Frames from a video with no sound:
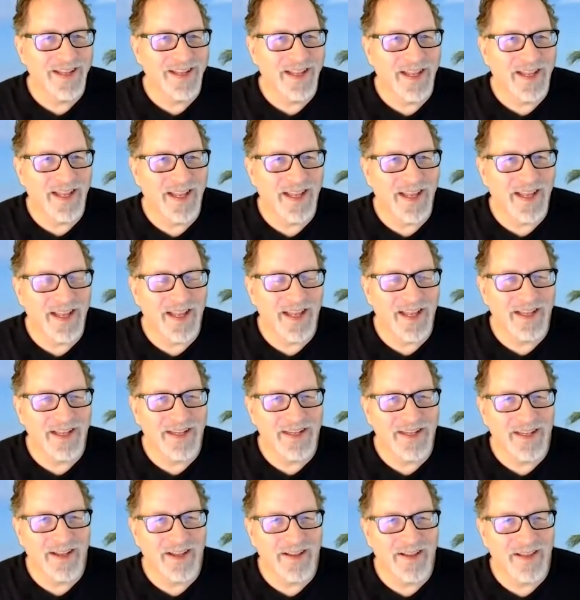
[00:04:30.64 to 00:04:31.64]

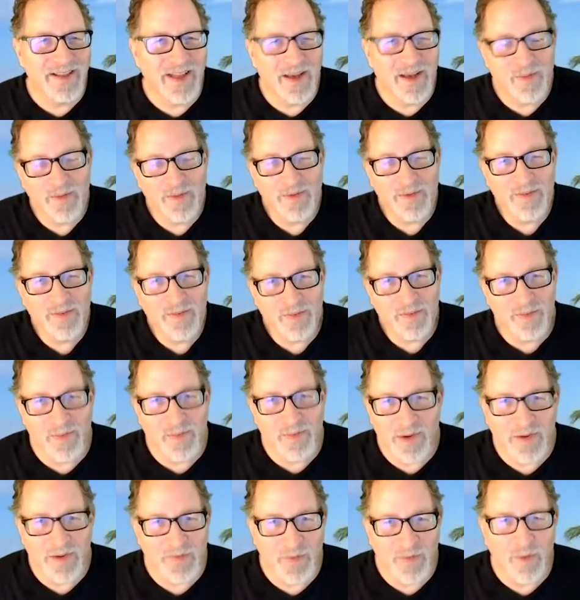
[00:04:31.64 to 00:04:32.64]
And uh, that was
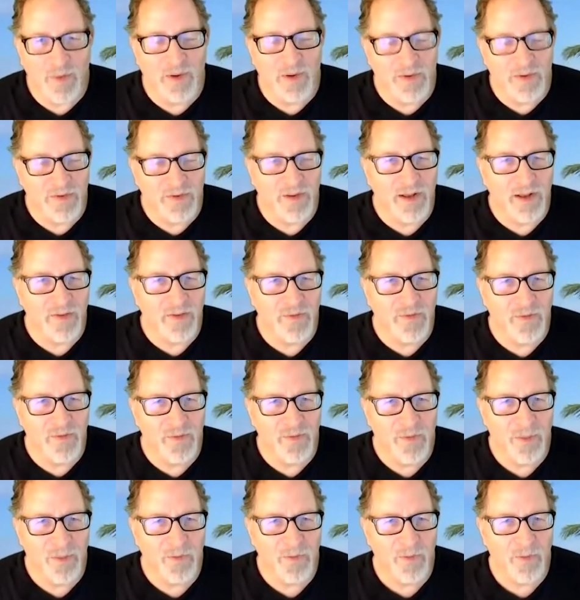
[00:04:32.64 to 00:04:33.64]
what I focused on
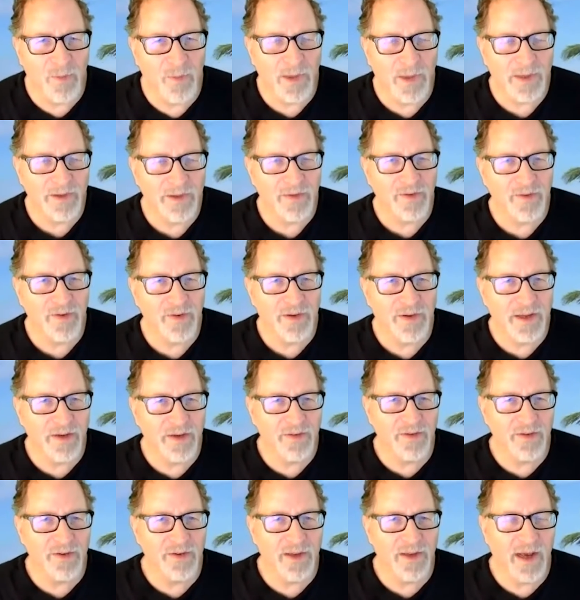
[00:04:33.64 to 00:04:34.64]
for my
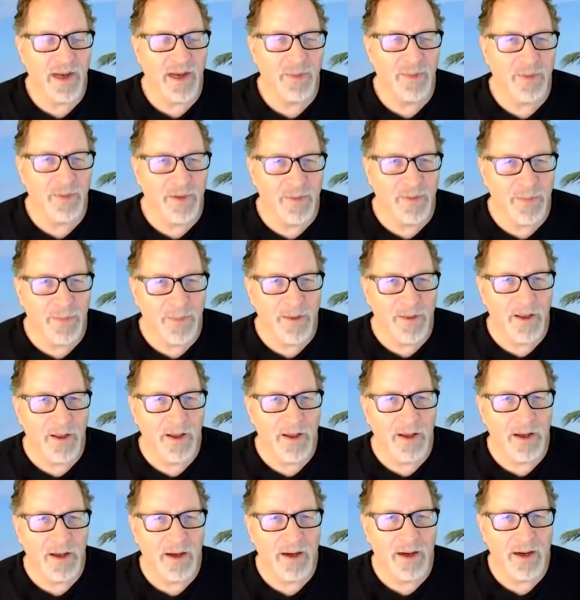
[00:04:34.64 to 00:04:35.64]
dissertation topic.
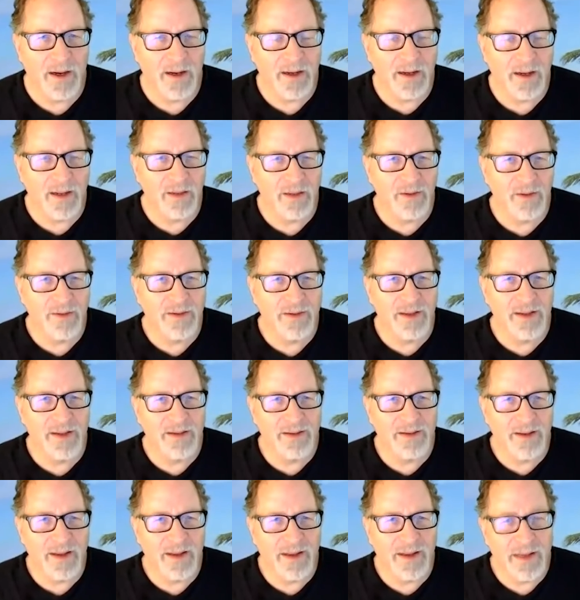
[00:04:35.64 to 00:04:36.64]
I, I looked at
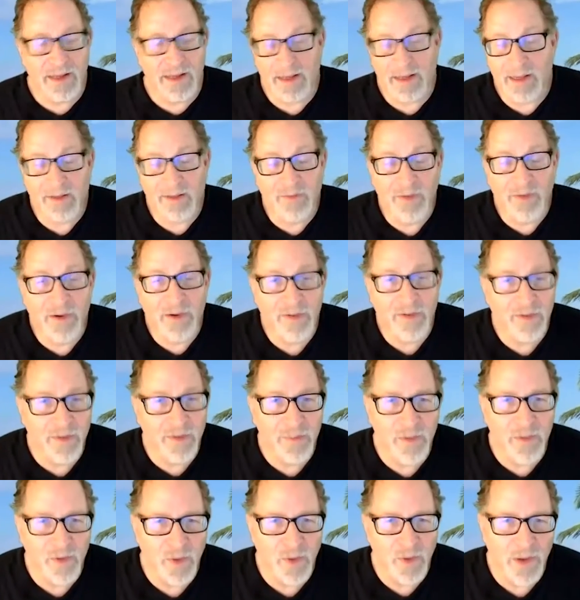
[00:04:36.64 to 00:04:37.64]
I, a very
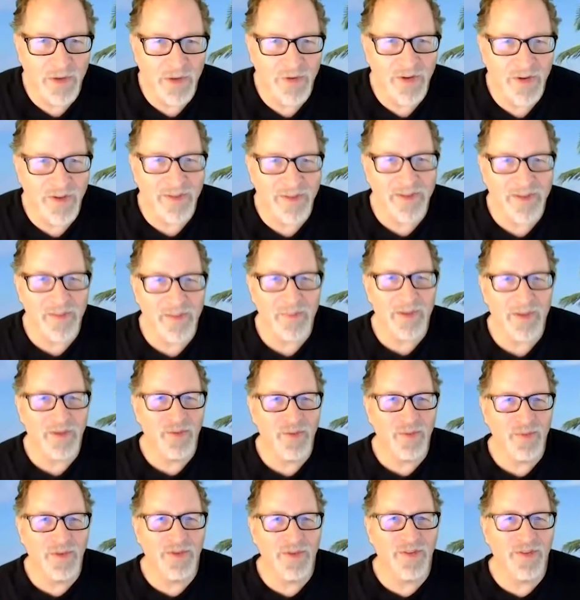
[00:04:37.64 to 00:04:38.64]
simple question. I think the
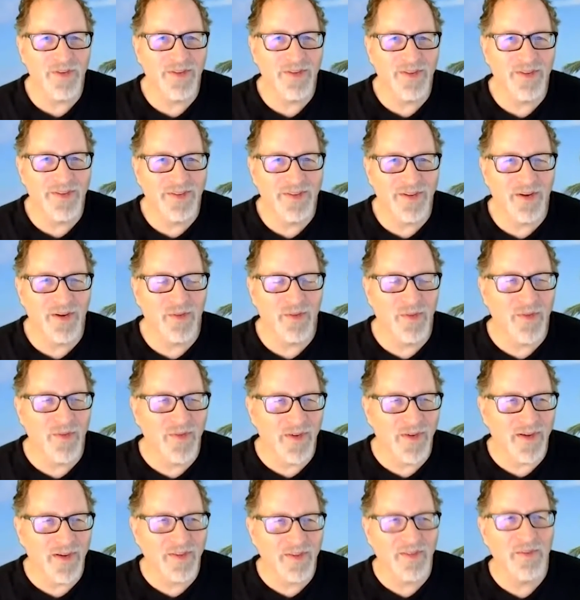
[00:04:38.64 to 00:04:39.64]
best research starts with
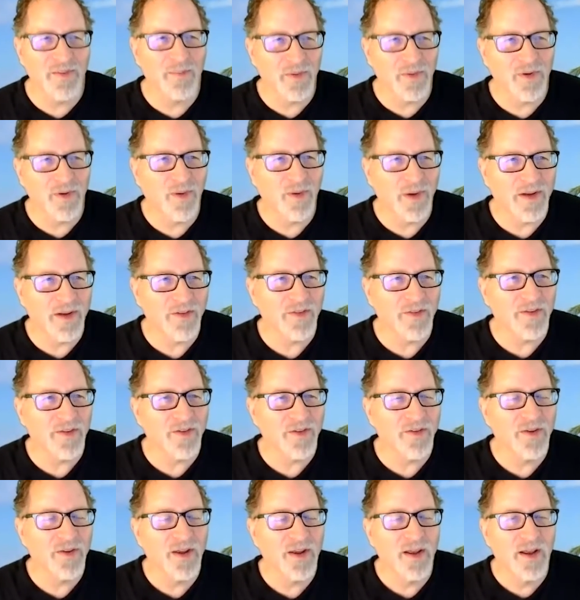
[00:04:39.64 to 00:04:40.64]
very simple
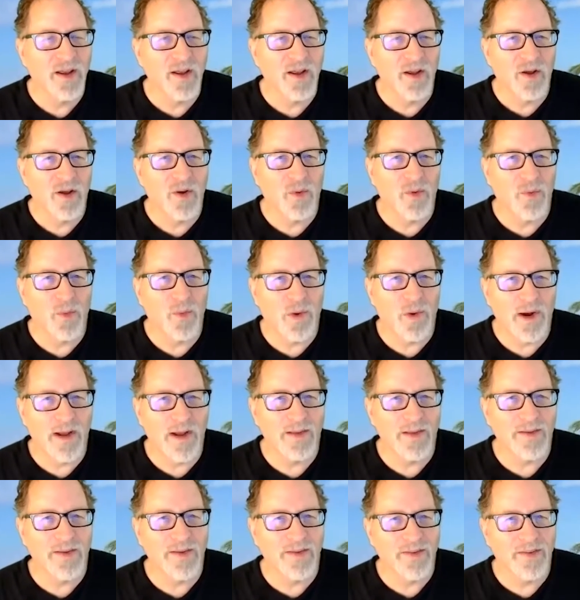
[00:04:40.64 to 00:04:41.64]
questions. Why
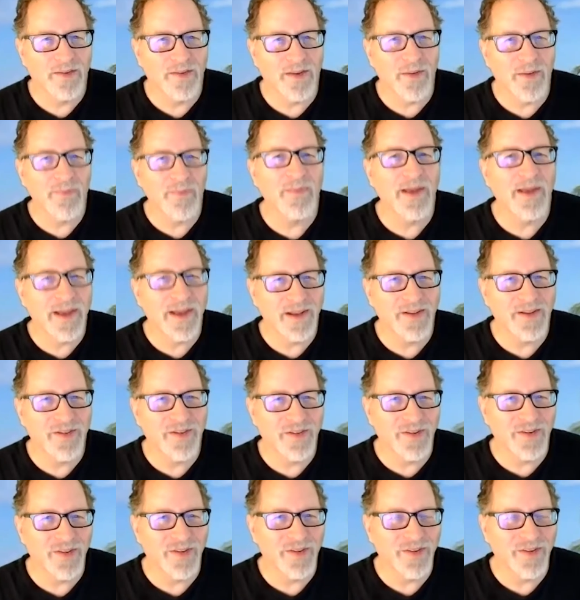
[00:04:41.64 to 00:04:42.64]
is it some
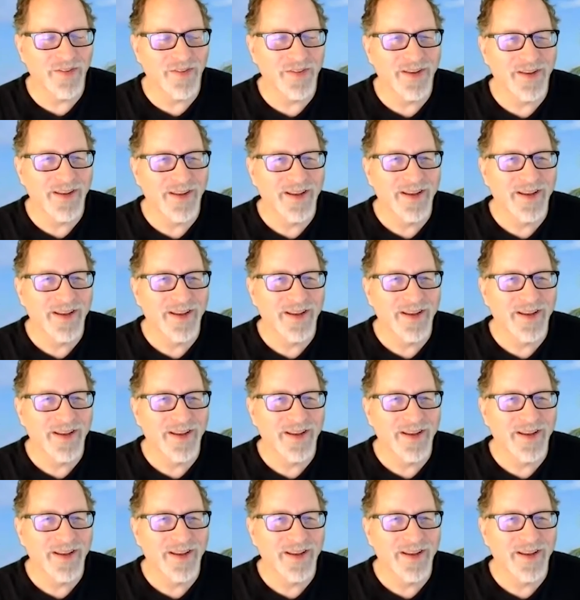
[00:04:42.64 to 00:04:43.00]
managers